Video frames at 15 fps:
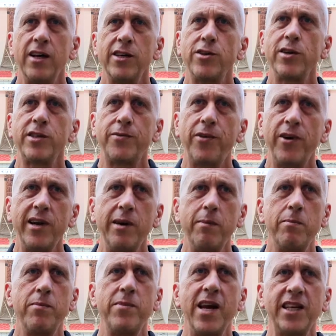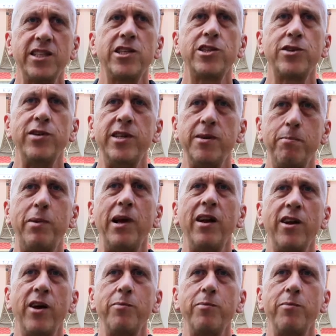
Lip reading: So it's very necessary to build